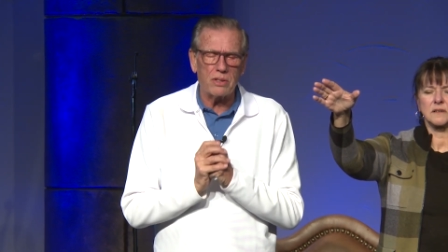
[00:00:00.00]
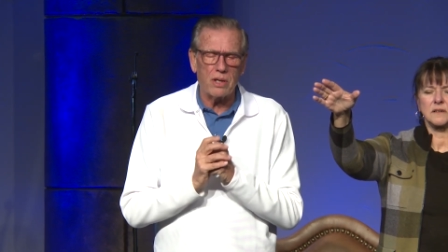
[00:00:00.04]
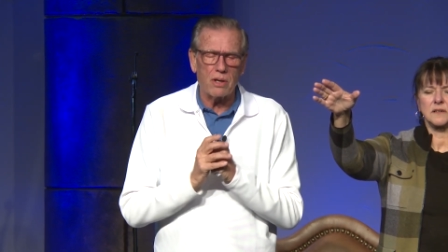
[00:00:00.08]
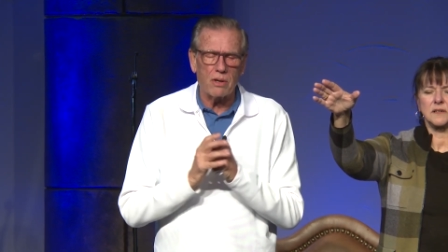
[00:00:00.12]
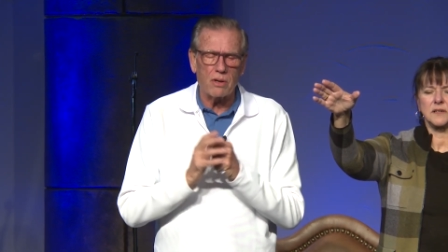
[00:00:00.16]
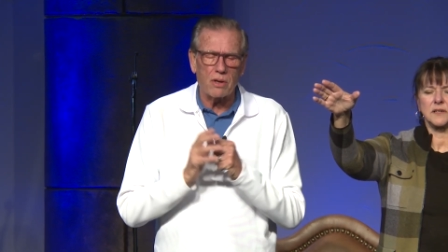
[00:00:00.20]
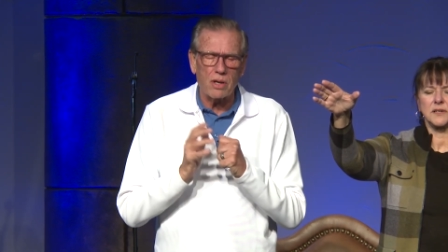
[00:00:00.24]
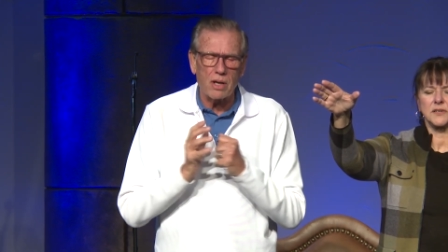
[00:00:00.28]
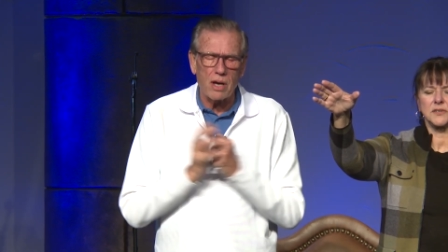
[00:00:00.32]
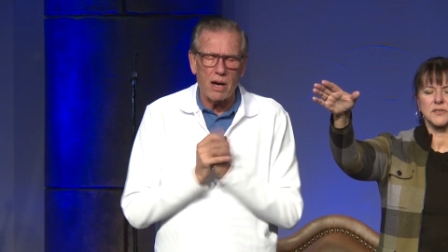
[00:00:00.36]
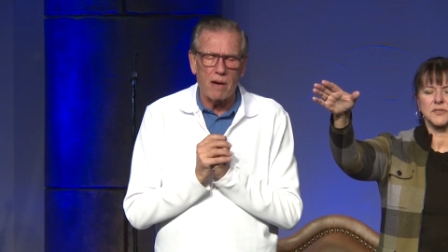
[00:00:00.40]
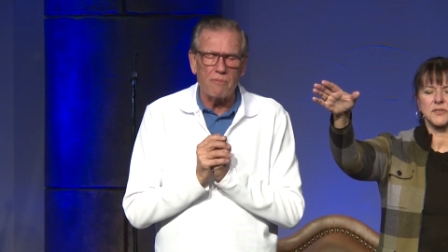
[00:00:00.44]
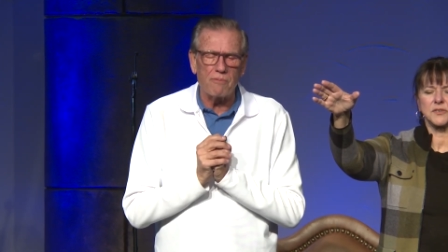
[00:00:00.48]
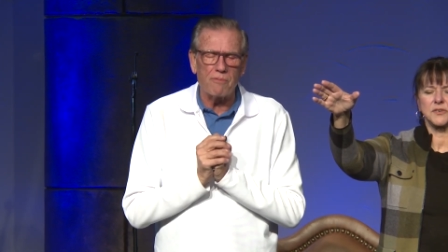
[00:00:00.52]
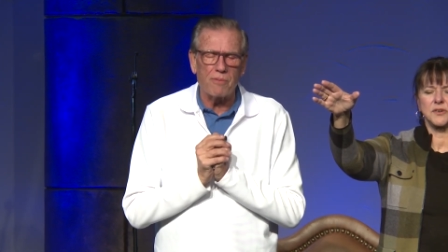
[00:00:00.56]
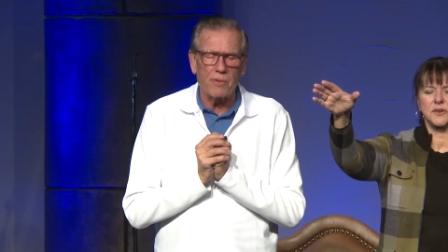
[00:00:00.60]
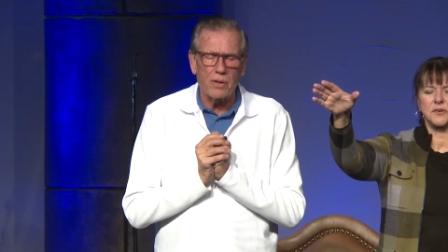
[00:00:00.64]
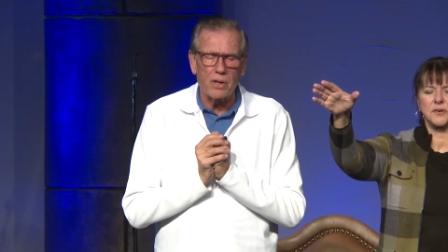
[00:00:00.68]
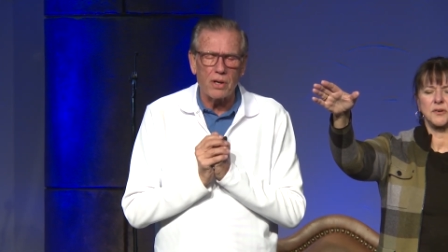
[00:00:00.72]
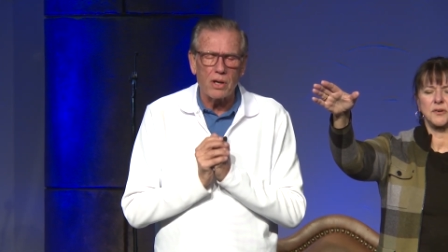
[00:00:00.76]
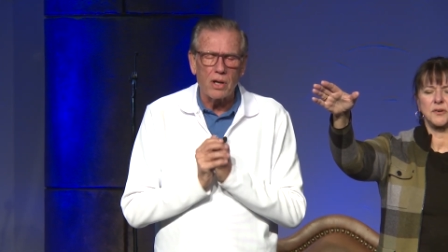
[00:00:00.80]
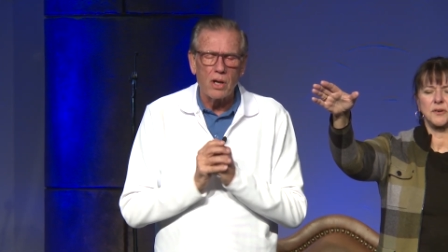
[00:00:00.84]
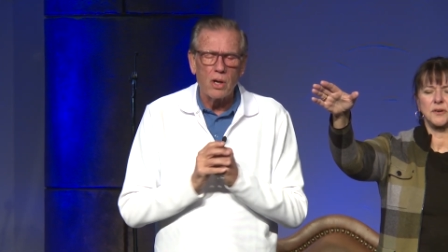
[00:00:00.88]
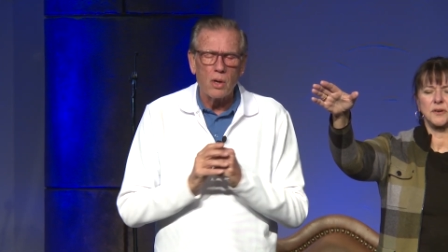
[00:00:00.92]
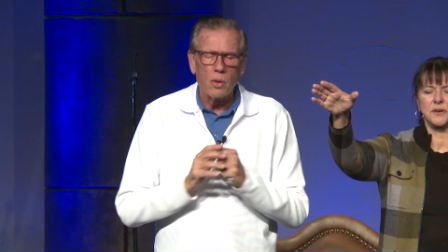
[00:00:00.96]
your
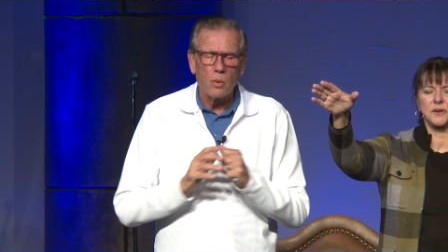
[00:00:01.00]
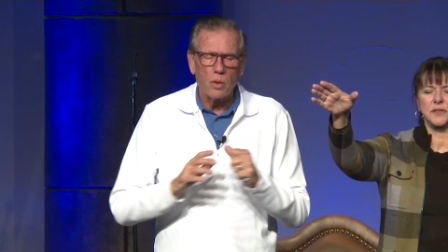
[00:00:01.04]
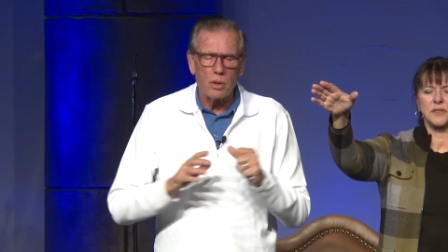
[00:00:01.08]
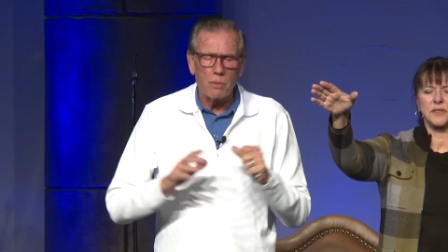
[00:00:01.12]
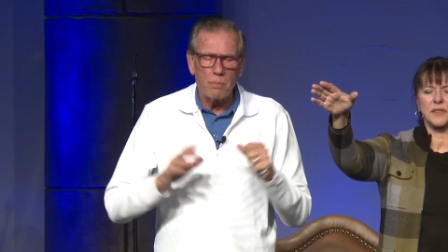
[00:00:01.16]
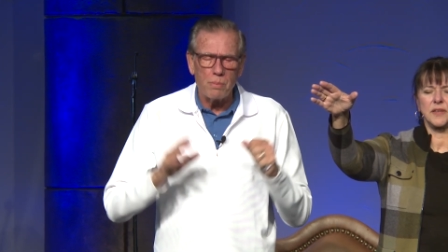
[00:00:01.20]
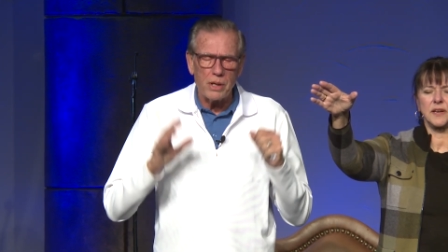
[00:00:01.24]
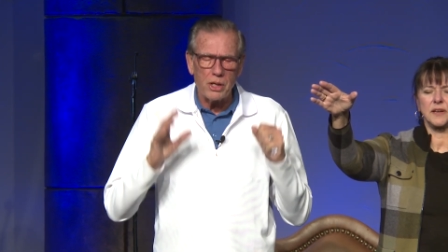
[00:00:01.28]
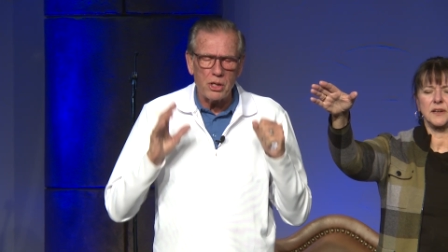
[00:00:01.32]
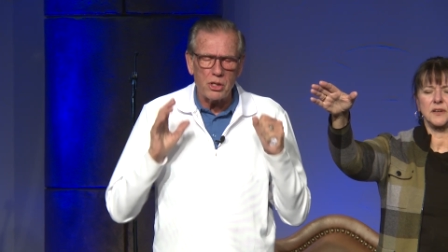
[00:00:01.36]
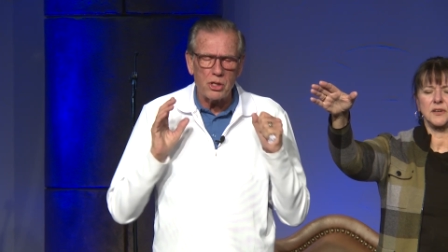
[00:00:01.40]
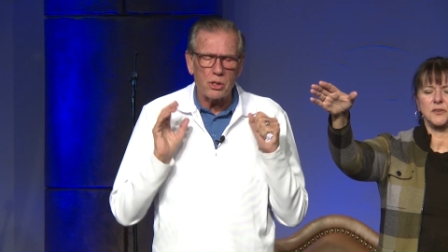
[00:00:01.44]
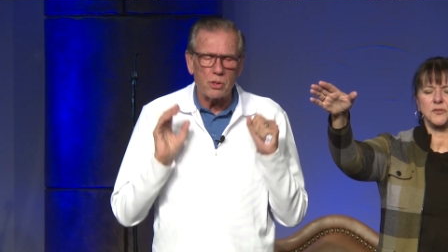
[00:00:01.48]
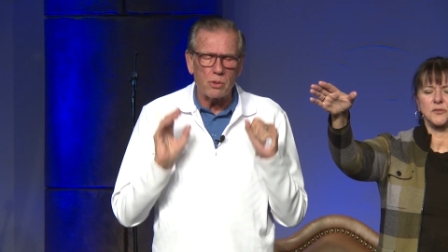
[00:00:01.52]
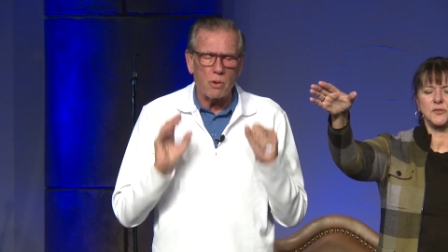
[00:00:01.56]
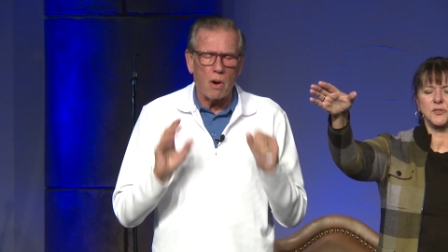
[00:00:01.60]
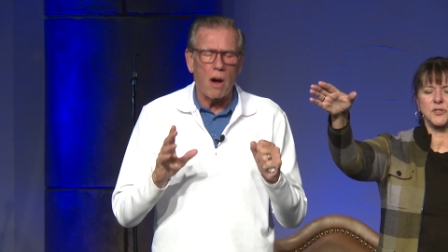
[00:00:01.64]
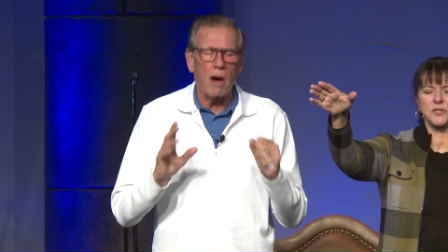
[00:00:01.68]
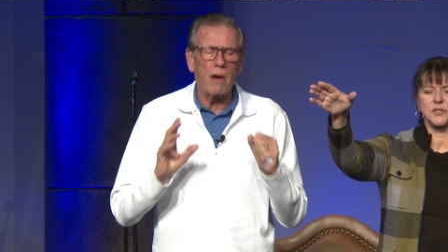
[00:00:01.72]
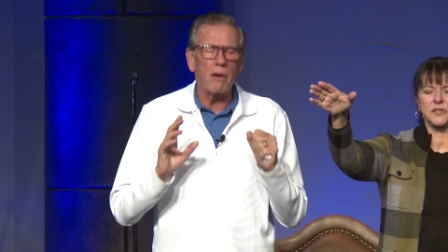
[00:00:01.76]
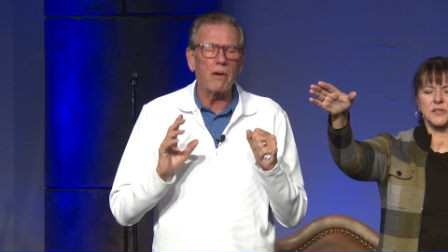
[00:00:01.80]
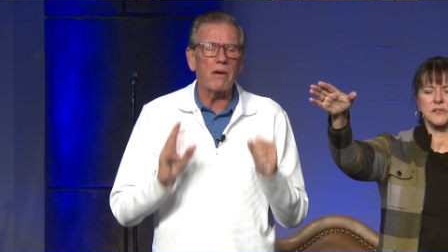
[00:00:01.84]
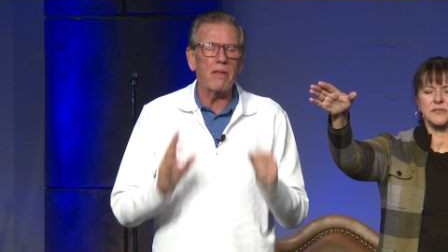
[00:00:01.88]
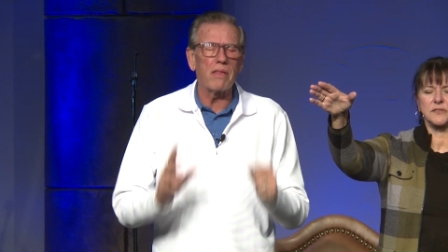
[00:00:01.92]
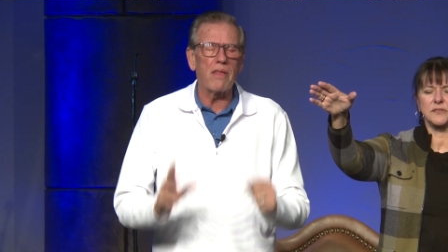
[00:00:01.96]
comfort would be
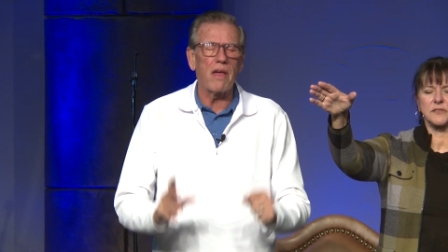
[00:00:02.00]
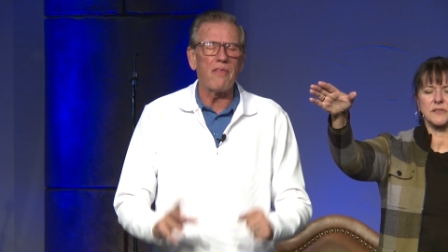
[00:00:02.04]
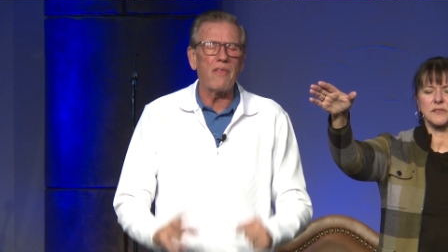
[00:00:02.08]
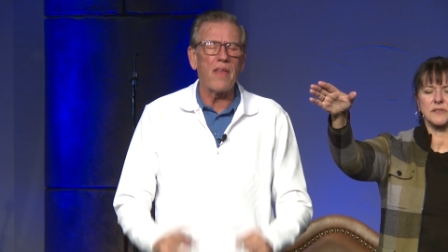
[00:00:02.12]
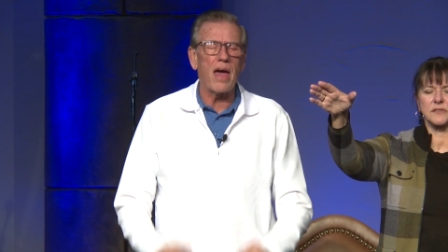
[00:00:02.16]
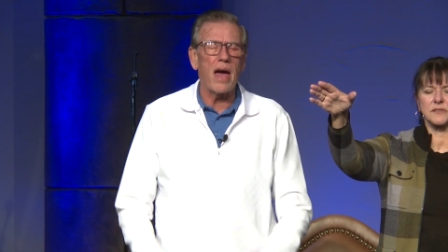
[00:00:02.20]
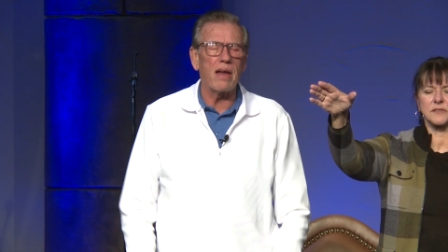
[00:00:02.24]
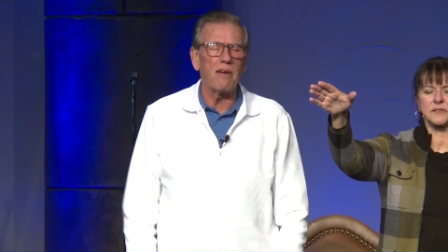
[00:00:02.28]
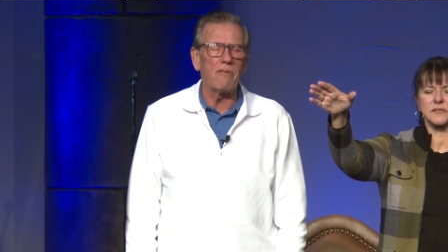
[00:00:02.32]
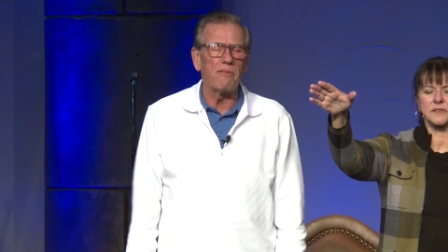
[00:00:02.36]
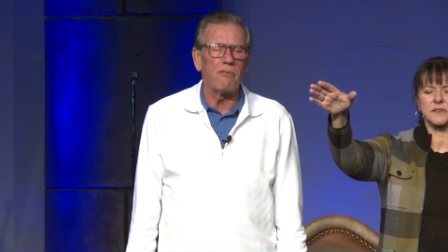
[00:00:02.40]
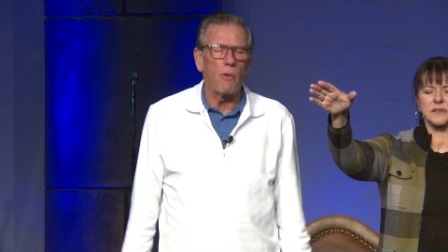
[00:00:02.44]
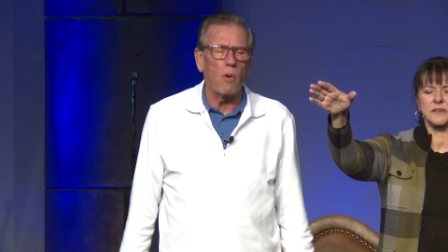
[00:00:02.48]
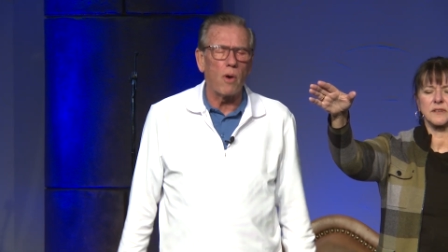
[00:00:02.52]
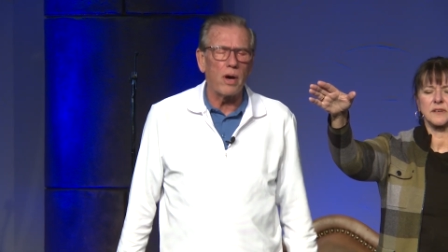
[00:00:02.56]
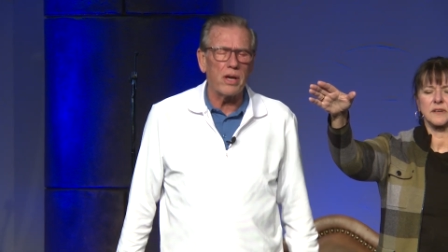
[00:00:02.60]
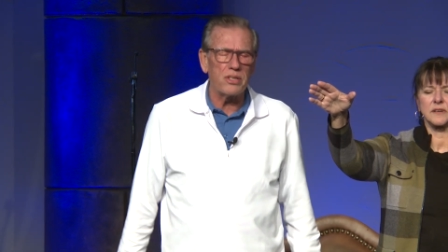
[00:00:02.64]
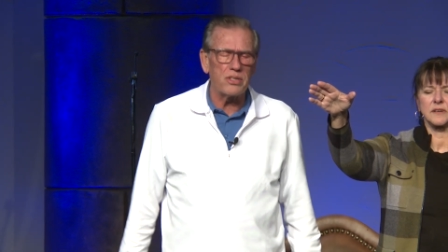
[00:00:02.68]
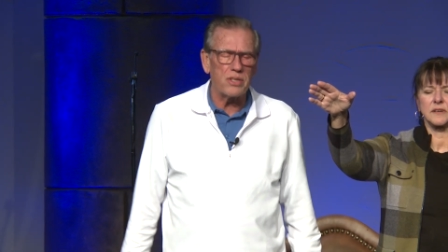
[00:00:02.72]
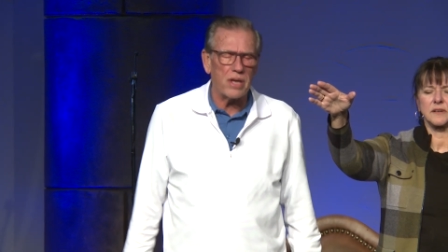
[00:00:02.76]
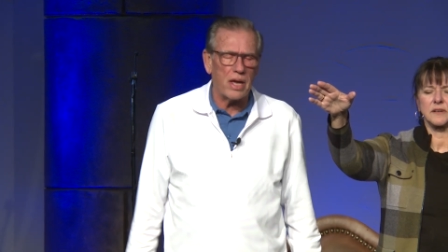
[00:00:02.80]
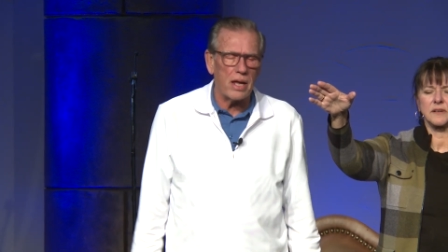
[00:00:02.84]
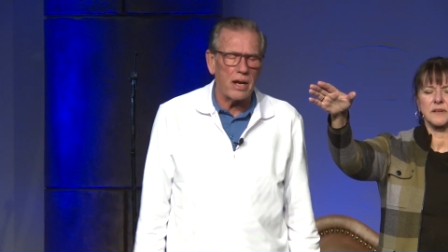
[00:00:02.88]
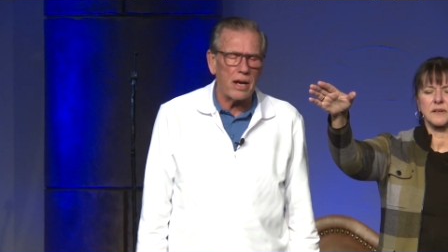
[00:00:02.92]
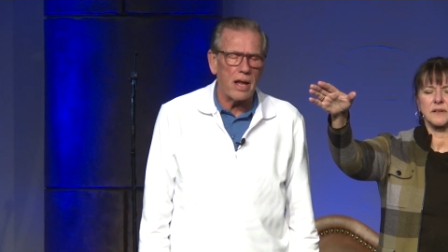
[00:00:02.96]
stronger than that
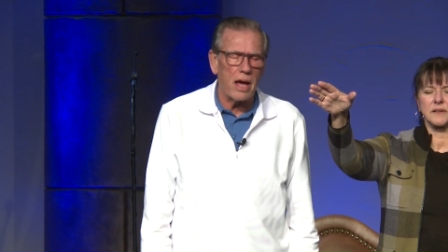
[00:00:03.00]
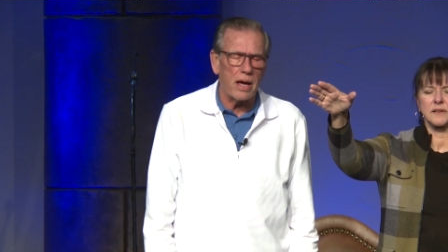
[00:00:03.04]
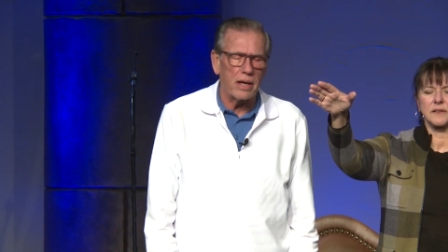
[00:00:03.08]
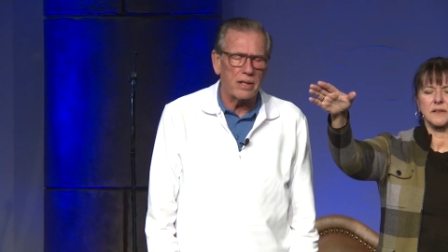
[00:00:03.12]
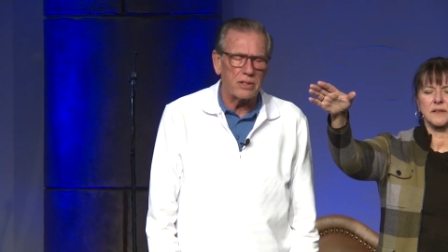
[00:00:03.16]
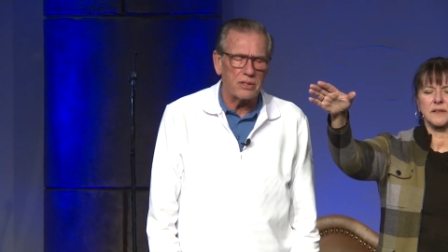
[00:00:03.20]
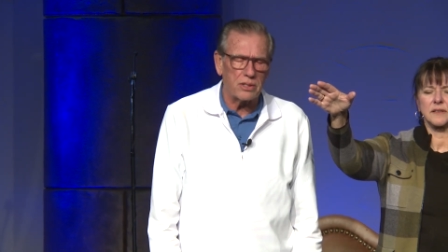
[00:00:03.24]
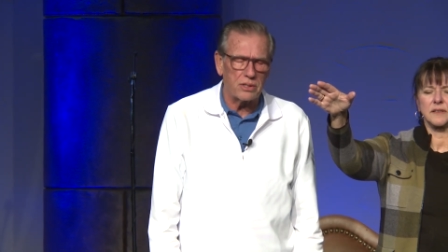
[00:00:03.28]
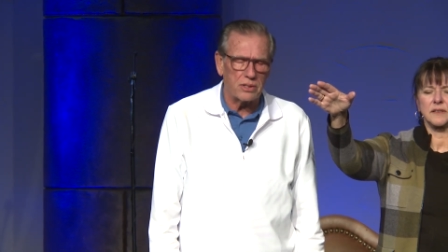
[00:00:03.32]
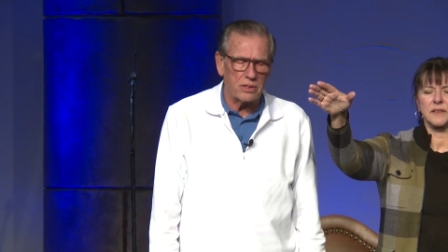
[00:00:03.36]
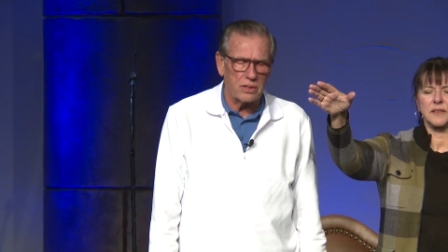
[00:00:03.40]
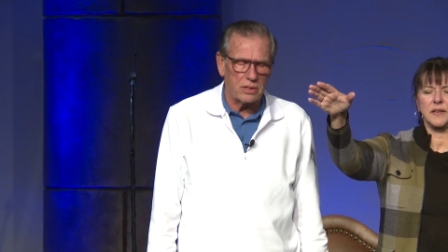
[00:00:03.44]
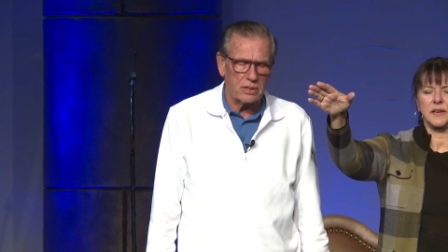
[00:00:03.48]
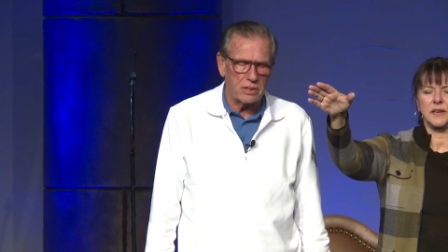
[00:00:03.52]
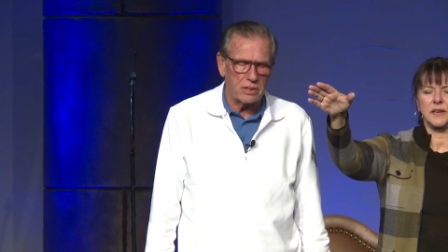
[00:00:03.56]
voice in us.